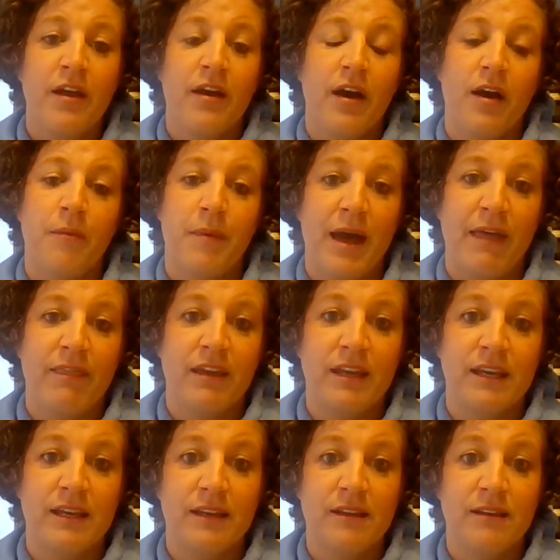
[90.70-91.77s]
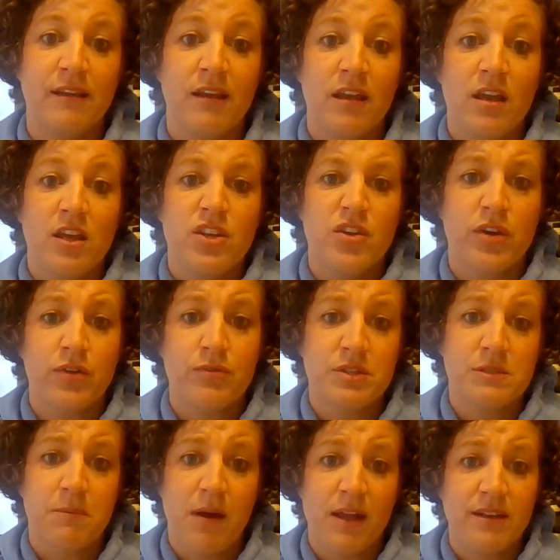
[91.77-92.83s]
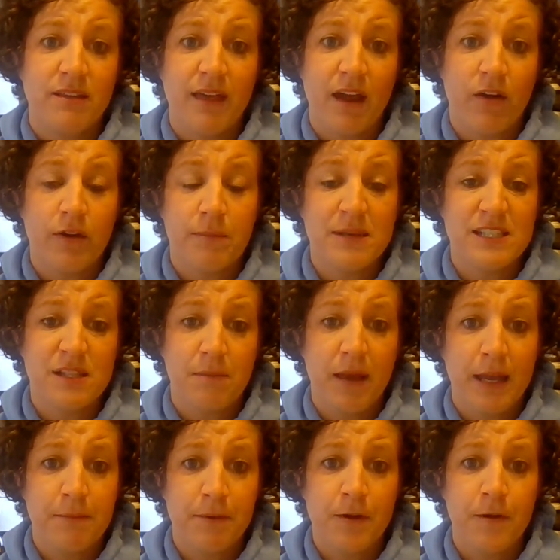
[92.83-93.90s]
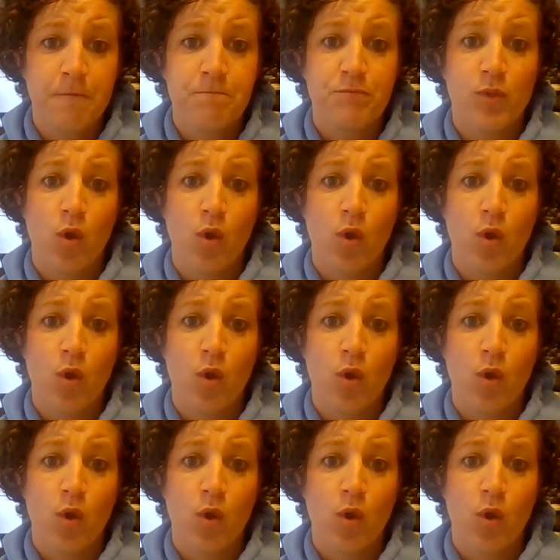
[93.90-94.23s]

at the end. You can respond to that on a piece of paper,